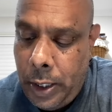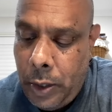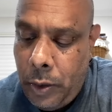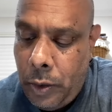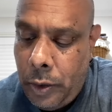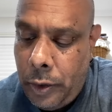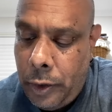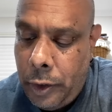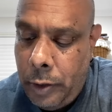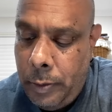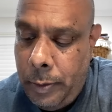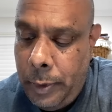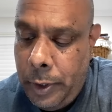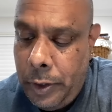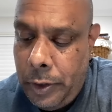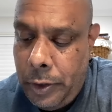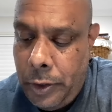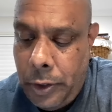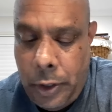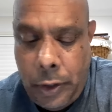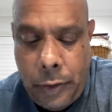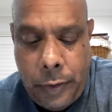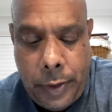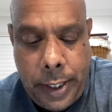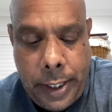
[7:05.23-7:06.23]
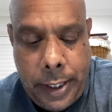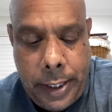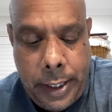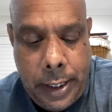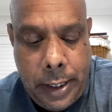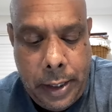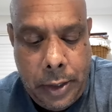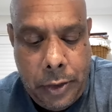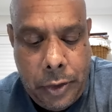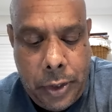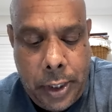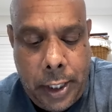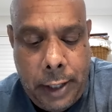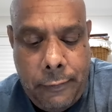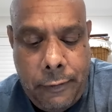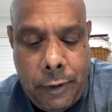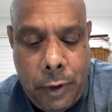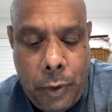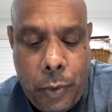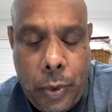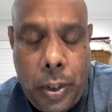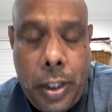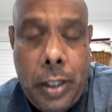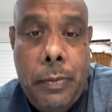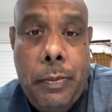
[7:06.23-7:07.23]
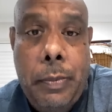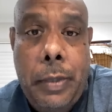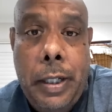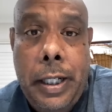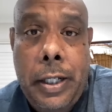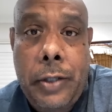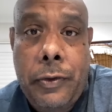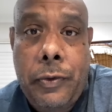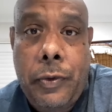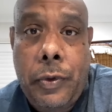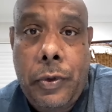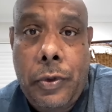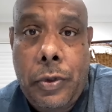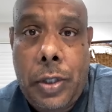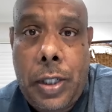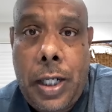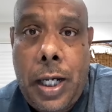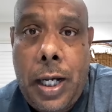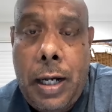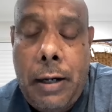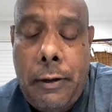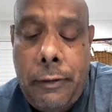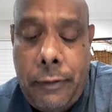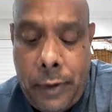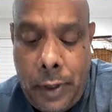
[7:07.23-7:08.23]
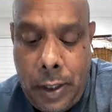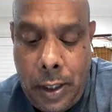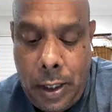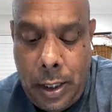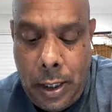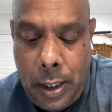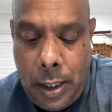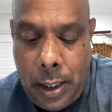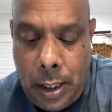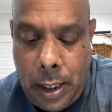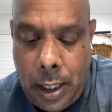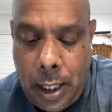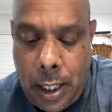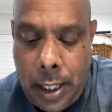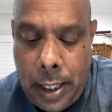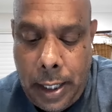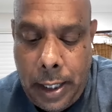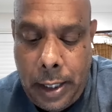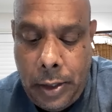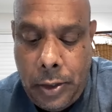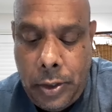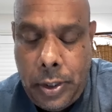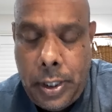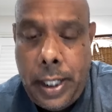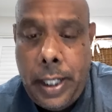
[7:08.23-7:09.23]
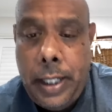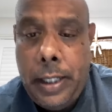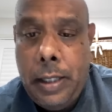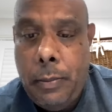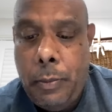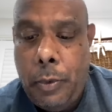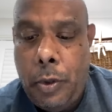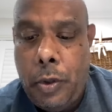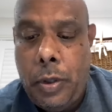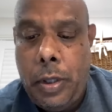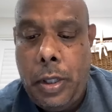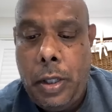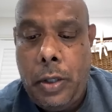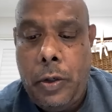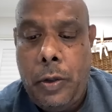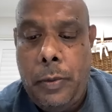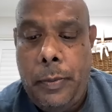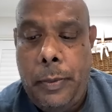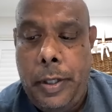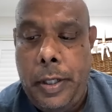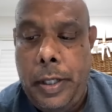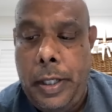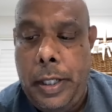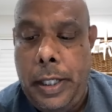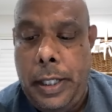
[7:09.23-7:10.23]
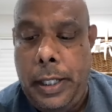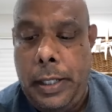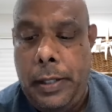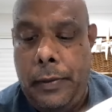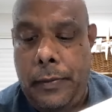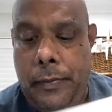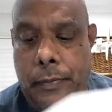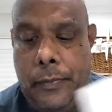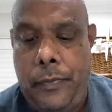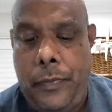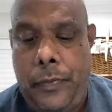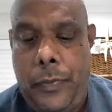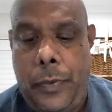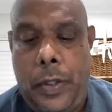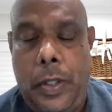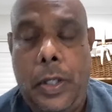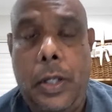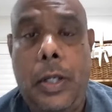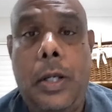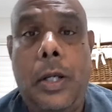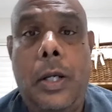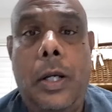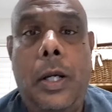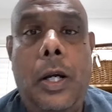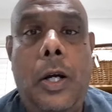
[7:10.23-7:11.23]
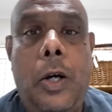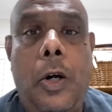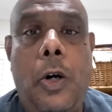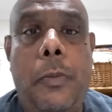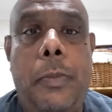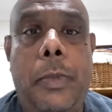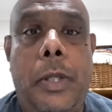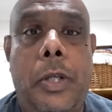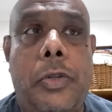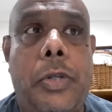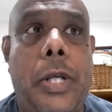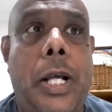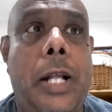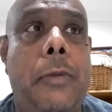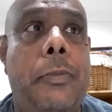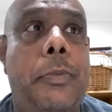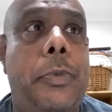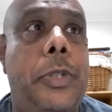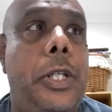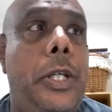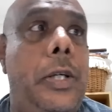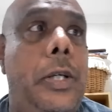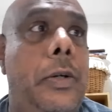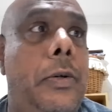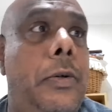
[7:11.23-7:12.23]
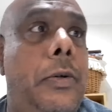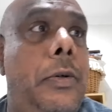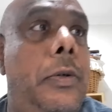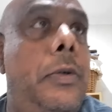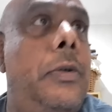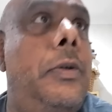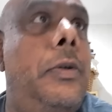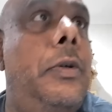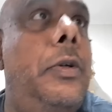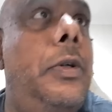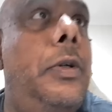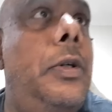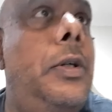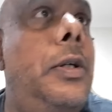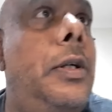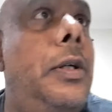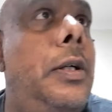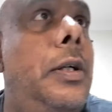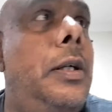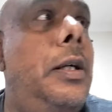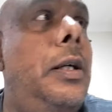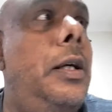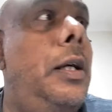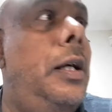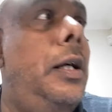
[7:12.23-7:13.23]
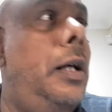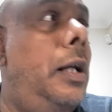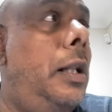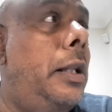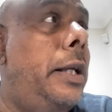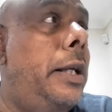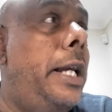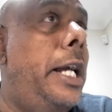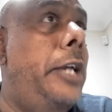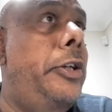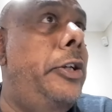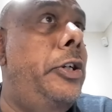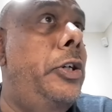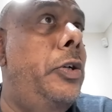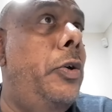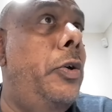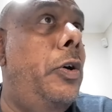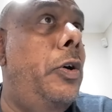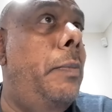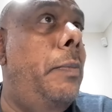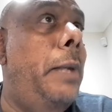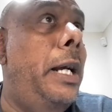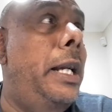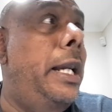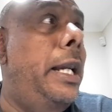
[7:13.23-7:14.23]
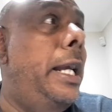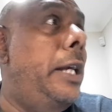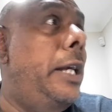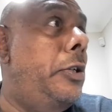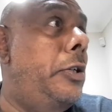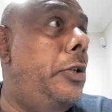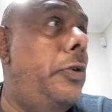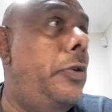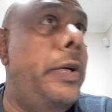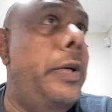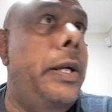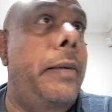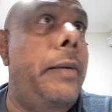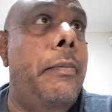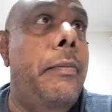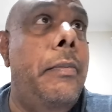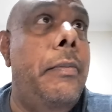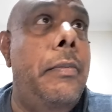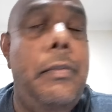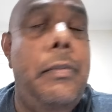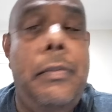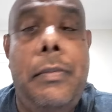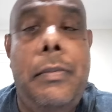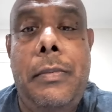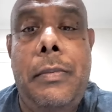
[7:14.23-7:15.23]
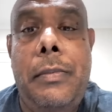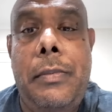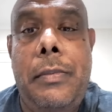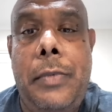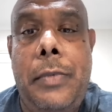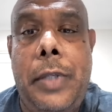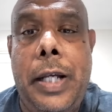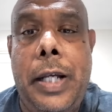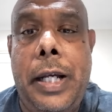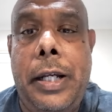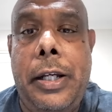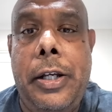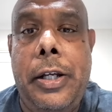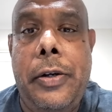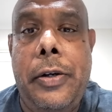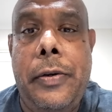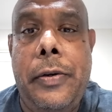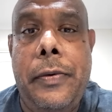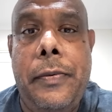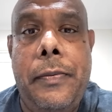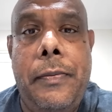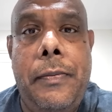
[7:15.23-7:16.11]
contributes to creating a safer workplace for staff, clients, and the broader community. Hope this helps you. I'll catch you on my next stream. Thank you.